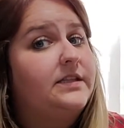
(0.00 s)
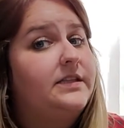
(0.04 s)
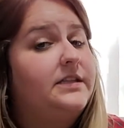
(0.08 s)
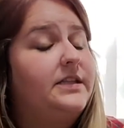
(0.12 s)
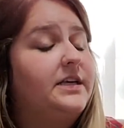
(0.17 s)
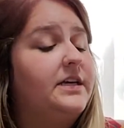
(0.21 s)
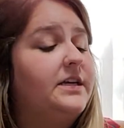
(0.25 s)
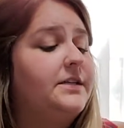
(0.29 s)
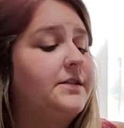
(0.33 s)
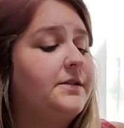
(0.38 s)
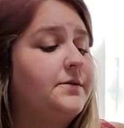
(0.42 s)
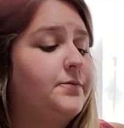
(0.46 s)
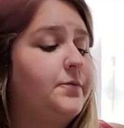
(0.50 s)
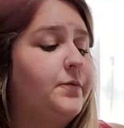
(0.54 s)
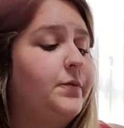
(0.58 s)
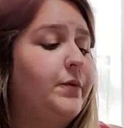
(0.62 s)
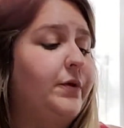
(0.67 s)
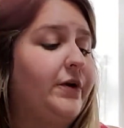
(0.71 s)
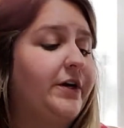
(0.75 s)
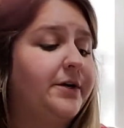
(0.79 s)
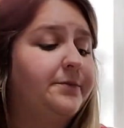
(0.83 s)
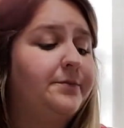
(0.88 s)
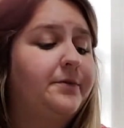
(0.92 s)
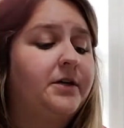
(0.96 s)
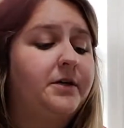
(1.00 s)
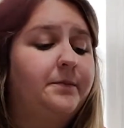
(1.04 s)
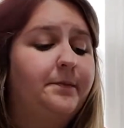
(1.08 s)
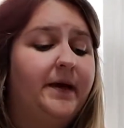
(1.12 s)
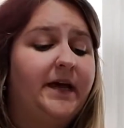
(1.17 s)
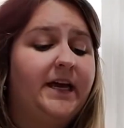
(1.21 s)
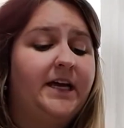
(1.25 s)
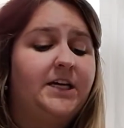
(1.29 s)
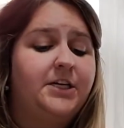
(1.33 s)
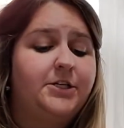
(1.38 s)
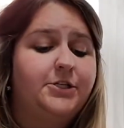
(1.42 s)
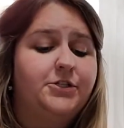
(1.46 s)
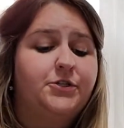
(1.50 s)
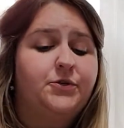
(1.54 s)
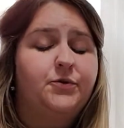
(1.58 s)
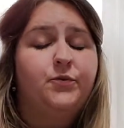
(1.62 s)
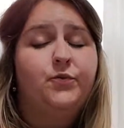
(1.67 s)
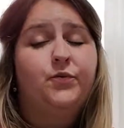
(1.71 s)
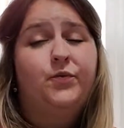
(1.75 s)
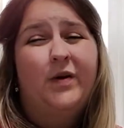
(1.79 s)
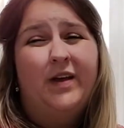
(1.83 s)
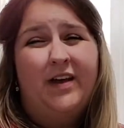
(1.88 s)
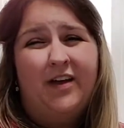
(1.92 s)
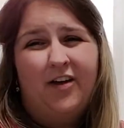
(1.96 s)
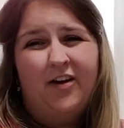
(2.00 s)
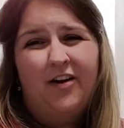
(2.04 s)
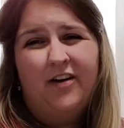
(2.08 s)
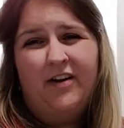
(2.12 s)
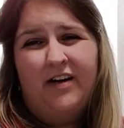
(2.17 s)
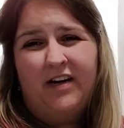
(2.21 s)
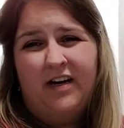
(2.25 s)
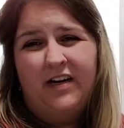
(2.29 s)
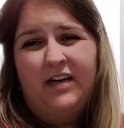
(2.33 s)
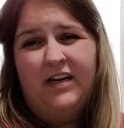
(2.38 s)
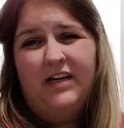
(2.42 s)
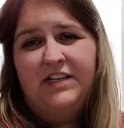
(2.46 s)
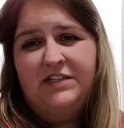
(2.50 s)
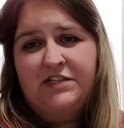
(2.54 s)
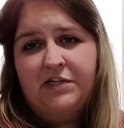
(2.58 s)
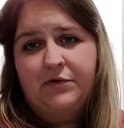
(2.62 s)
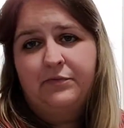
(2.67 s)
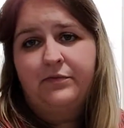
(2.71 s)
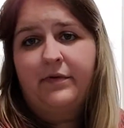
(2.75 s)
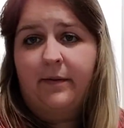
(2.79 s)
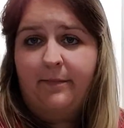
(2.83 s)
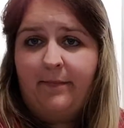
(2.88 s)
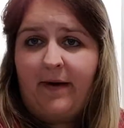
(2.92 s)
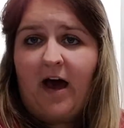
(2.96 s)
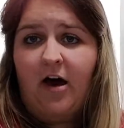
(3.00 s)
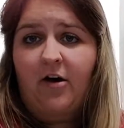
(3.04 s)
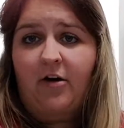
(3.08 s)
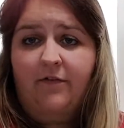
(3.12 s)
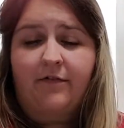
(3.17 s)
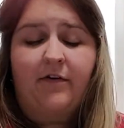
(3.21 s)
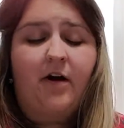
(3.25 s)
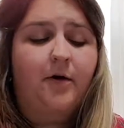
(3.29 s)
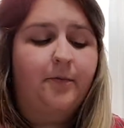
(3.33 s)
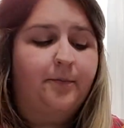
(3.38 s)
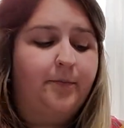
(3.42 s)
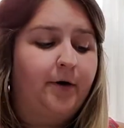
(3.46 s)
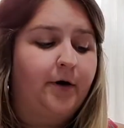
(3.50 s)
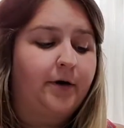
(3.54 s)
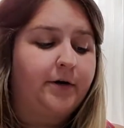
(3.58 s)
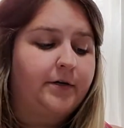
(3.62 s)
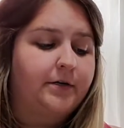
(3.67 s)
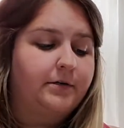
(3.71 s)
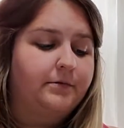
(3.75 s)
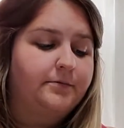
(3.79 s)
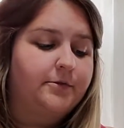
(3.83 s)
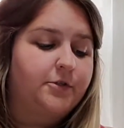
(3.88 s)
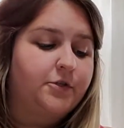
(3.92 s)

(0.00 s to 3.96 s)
workbook page, we are going to need to rip out of our book.